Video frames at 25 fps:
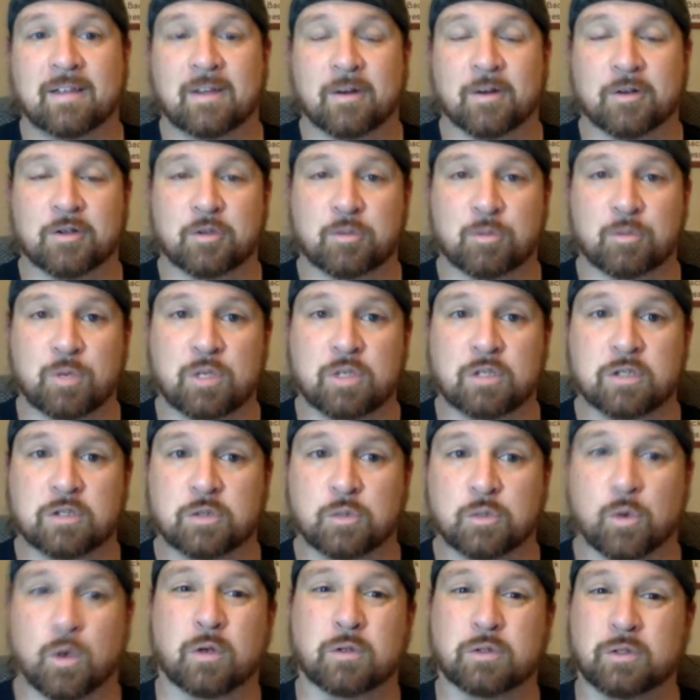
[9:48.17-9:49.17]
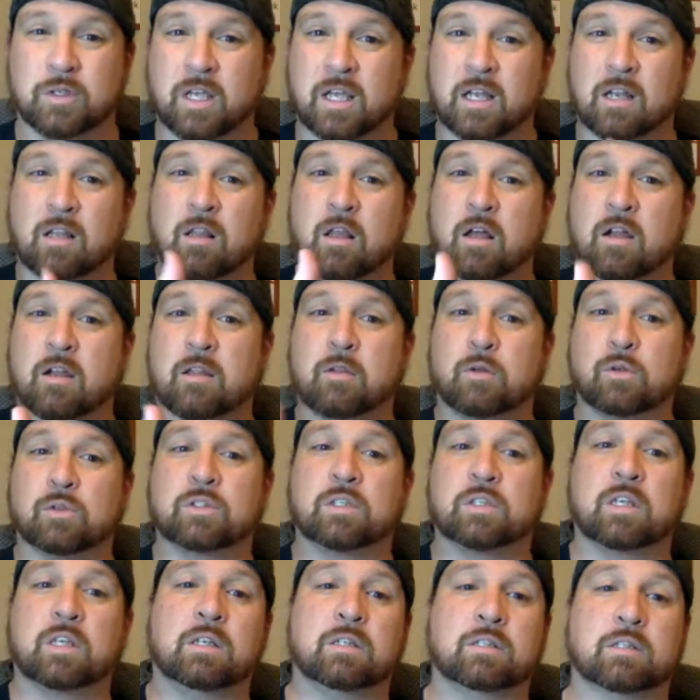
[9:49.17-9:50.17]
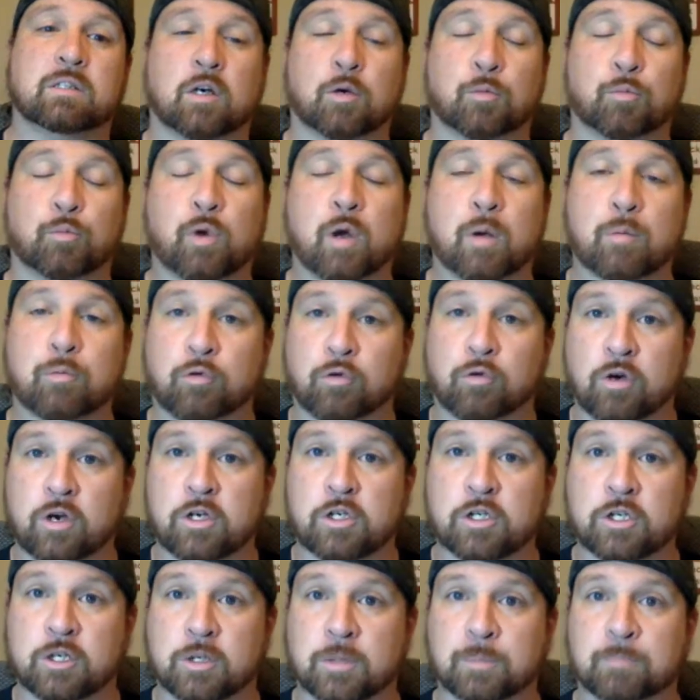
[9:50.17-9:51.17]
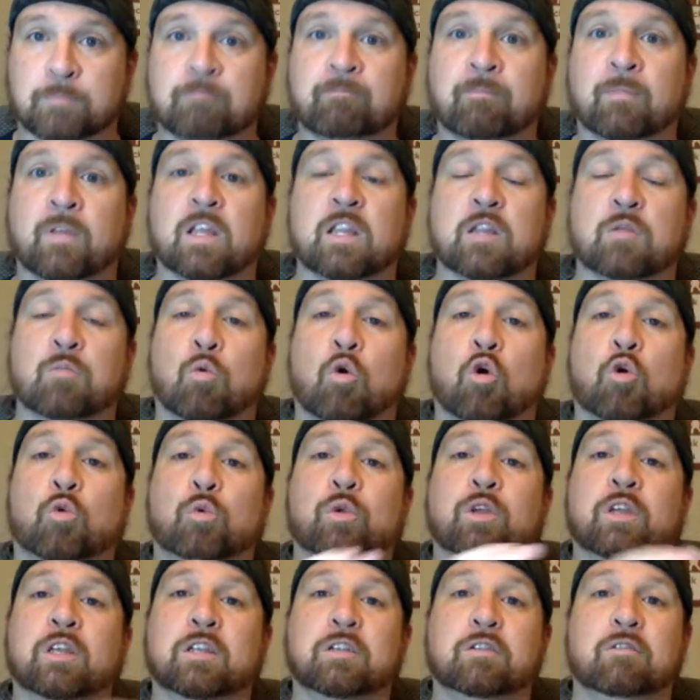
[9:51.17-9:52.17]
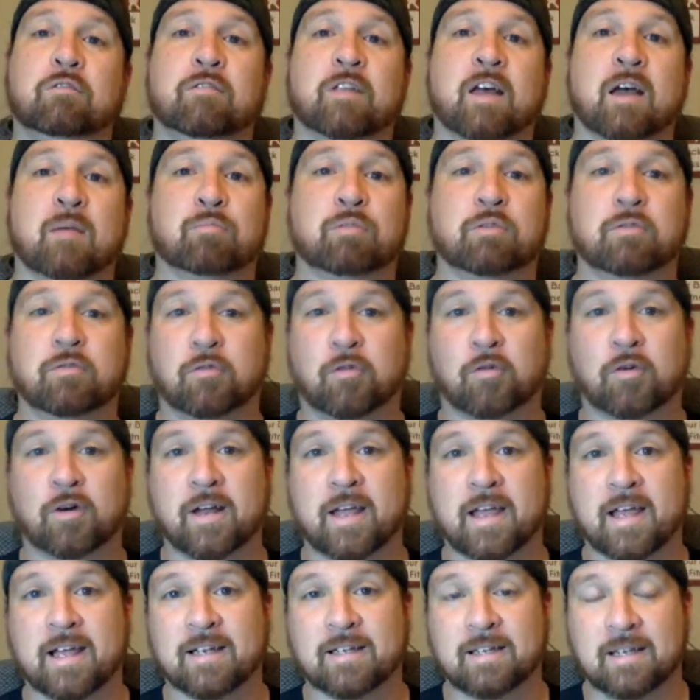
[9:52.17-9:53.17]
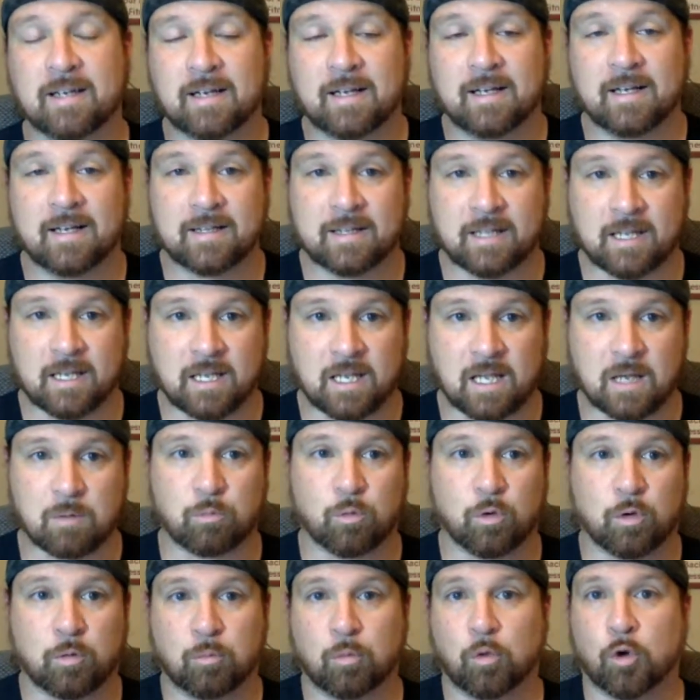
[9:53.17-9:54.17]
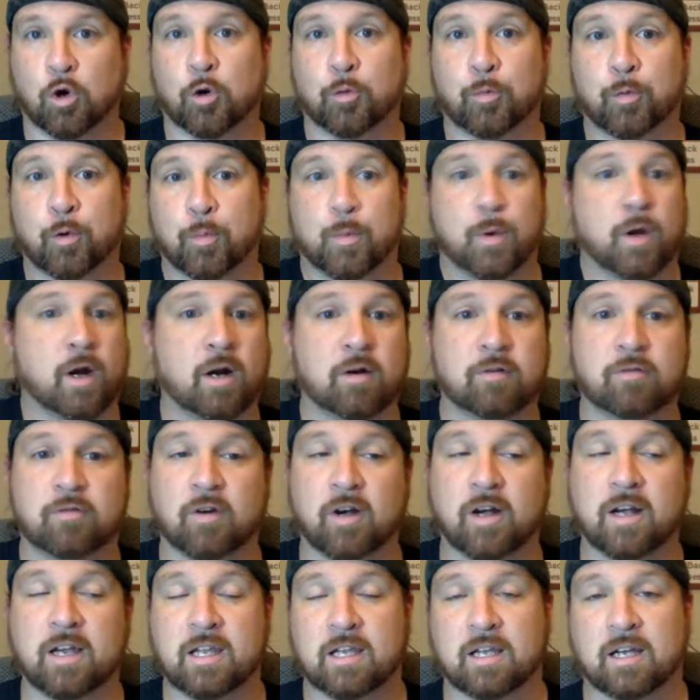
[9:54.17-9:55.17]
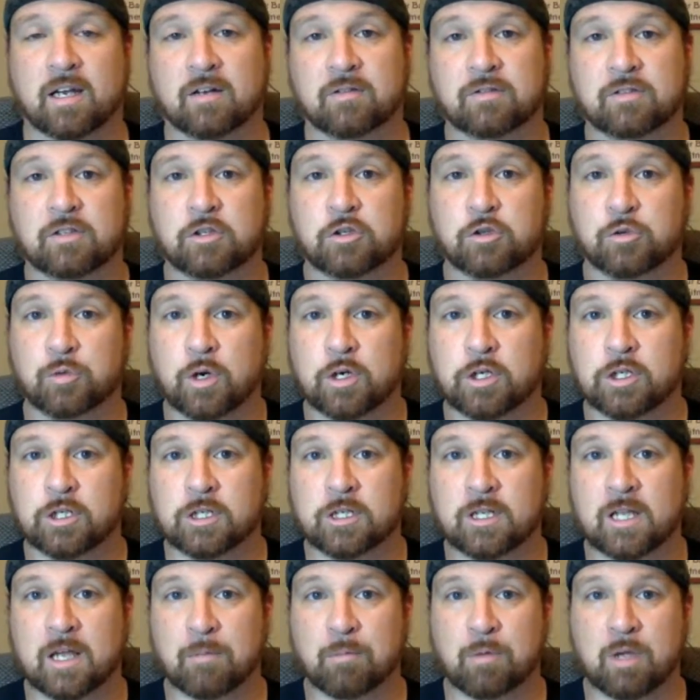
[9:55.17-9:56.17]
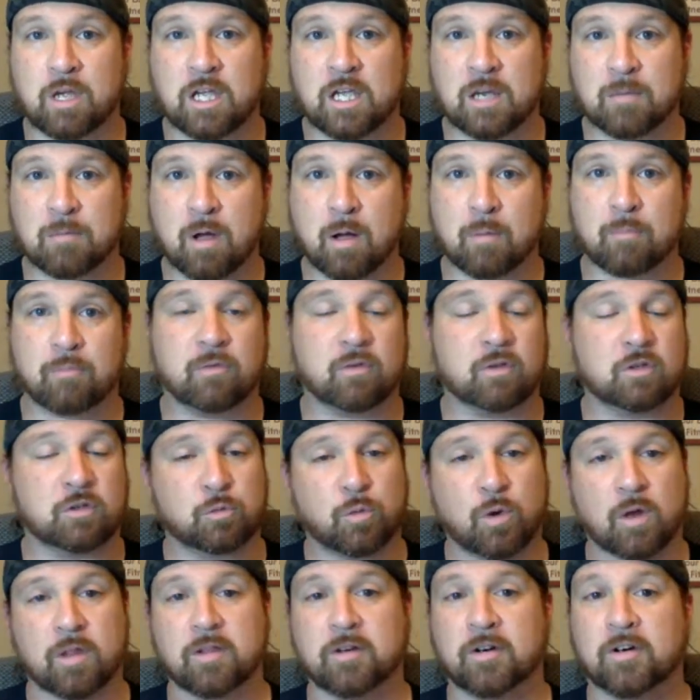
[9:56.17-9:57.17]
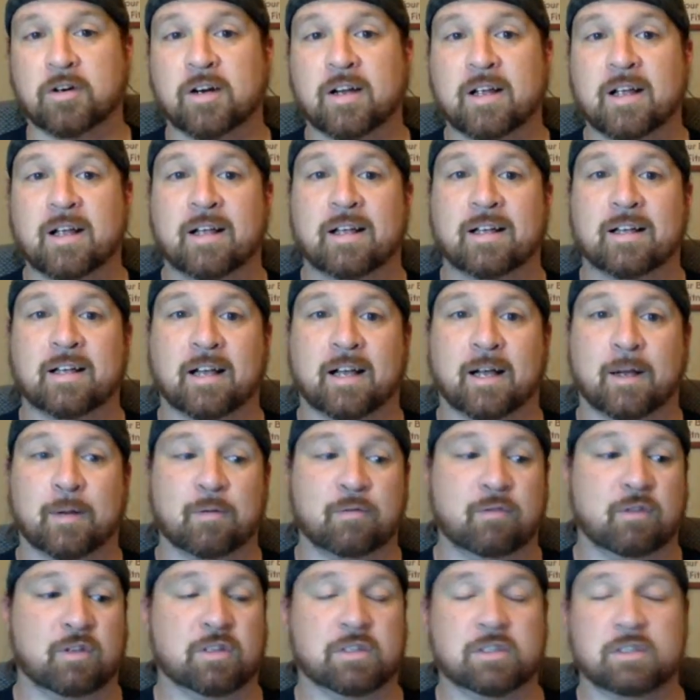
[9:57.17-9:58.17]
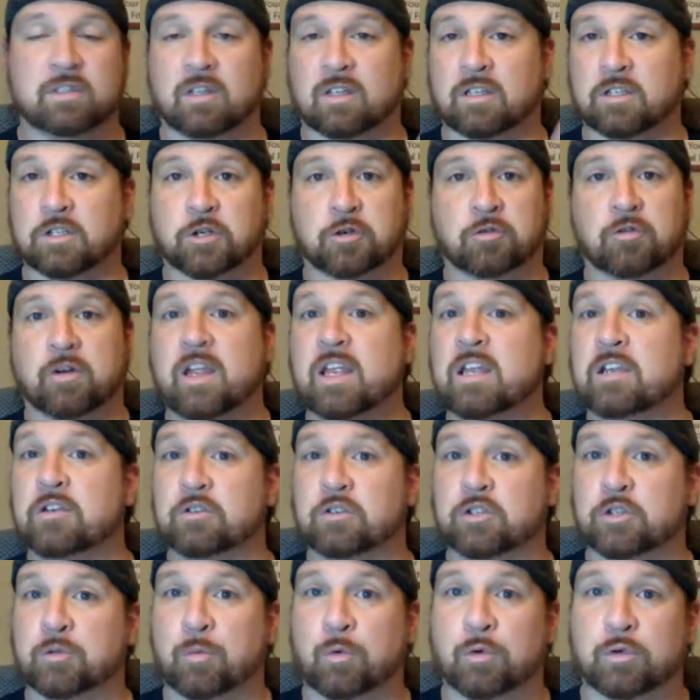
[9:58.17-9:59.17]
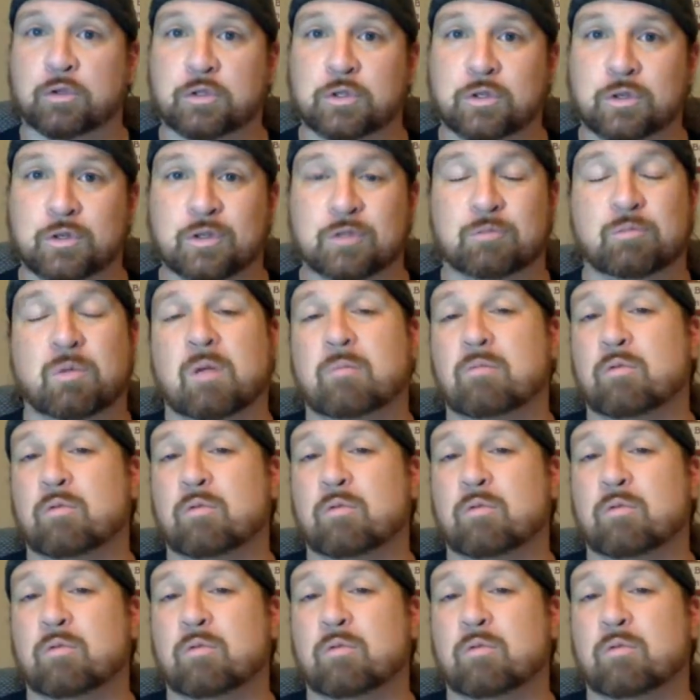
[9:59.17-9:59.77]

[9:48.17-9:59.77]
there at the beach as well. So again, a lot of those things are preparation. And the more we can do that beforehand, then again, we're more prepared for any kind of situation that may come up. If it's weather, if it's the terrain you're supposed to use,